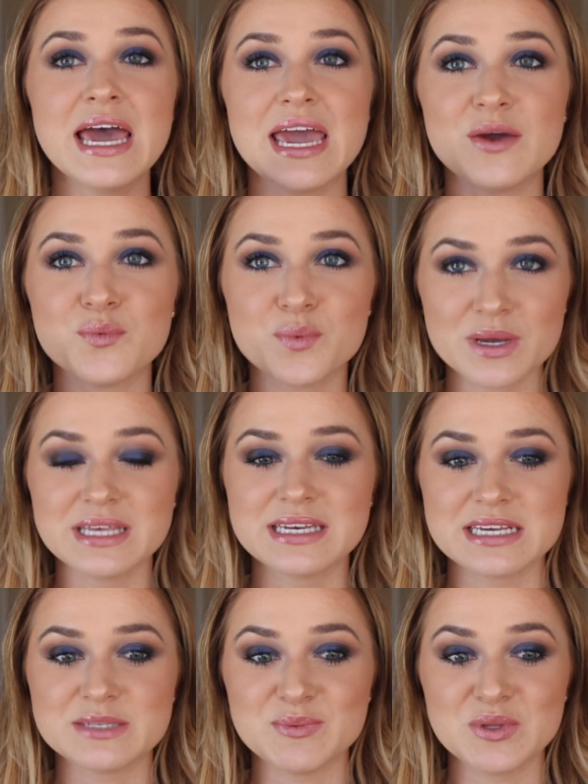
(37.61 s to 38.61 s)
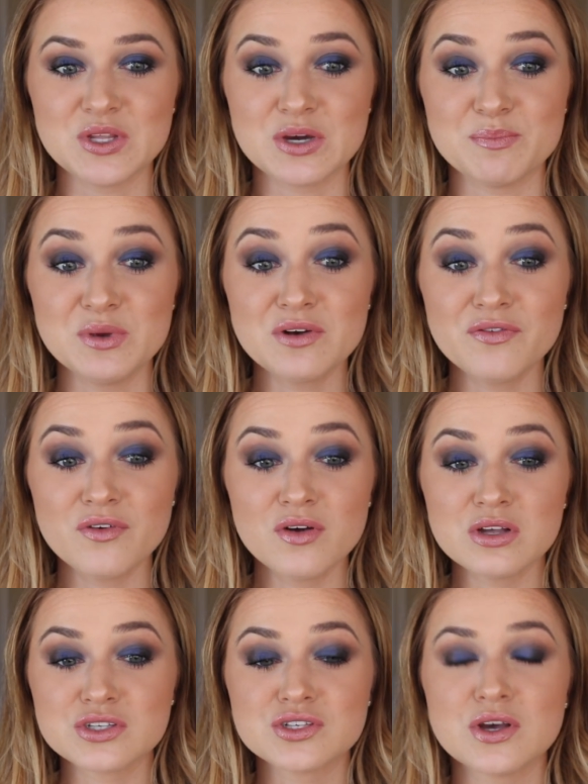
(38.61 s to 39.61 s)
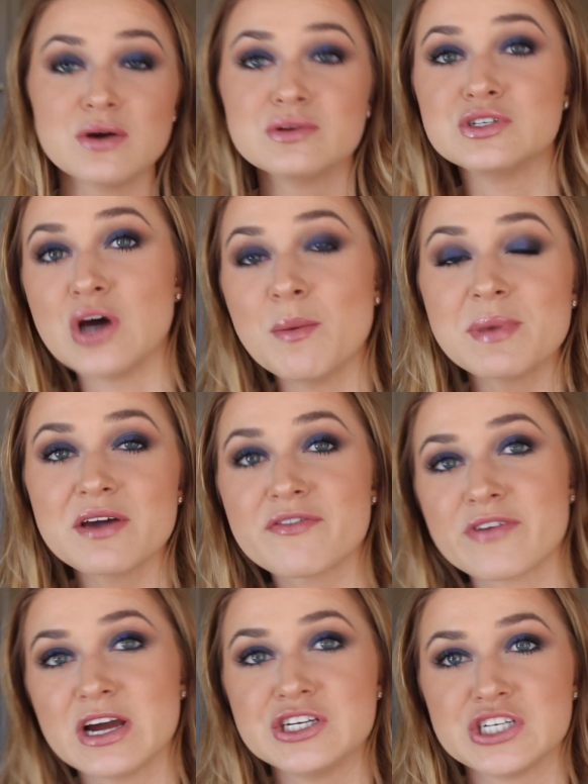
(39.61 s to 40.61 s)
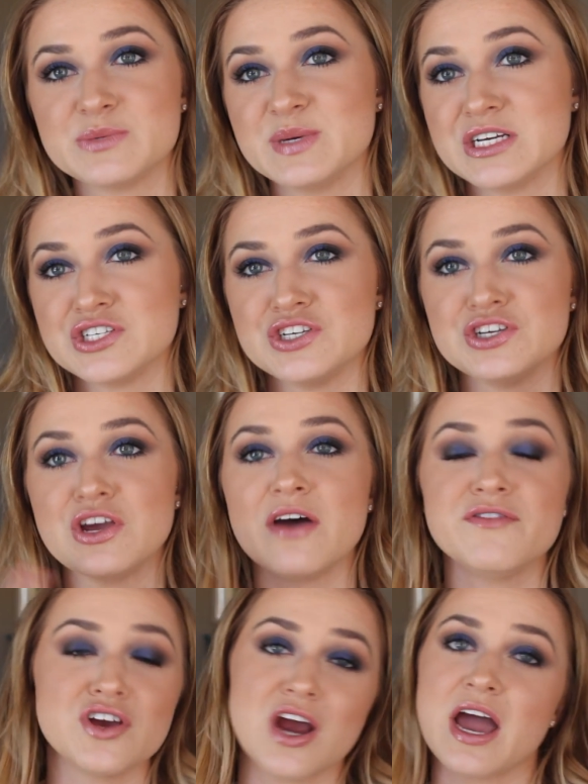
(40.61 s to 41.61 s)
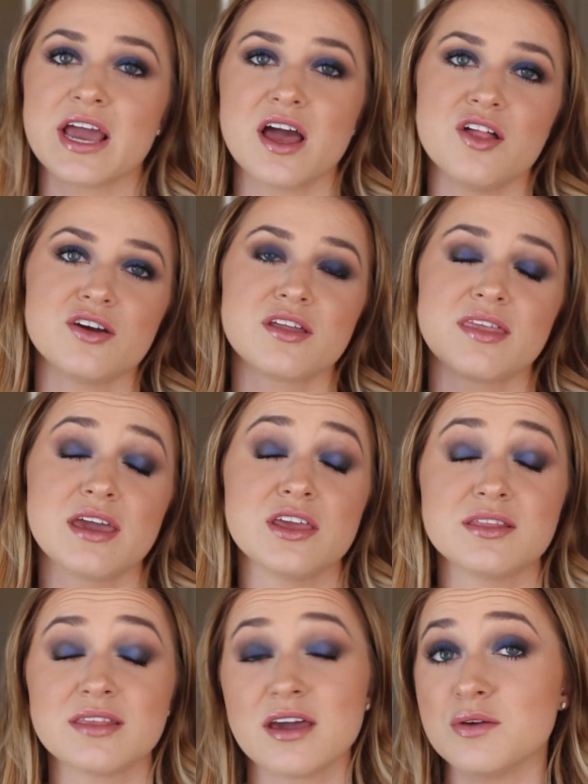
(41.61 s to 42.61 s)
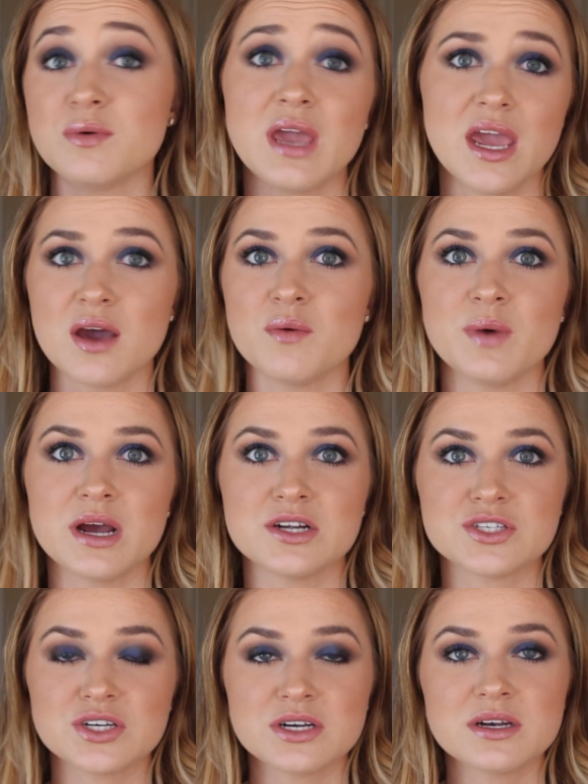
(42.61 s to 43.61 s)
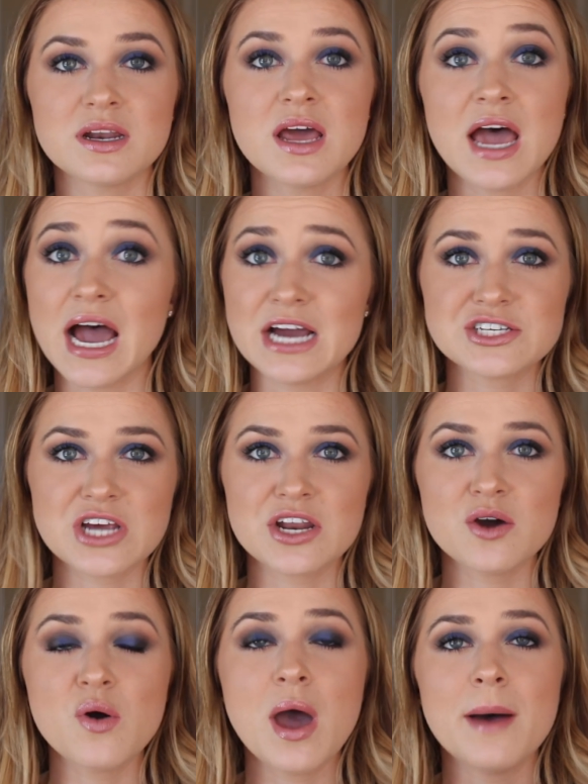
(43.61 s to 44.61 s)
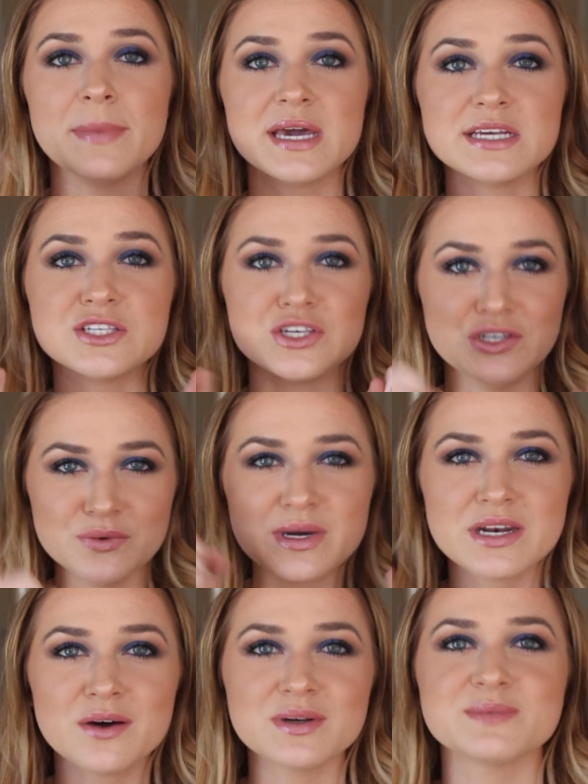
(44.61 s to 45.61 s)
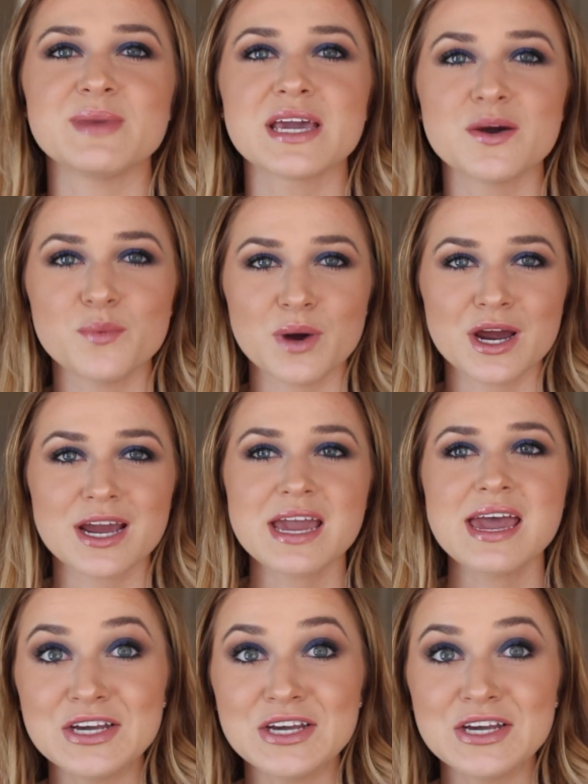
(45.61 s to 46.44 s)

It really does look beautiful, so don't be afraid just because of your eye color that you can't wear a certain eyeshadow, because you can always make it work.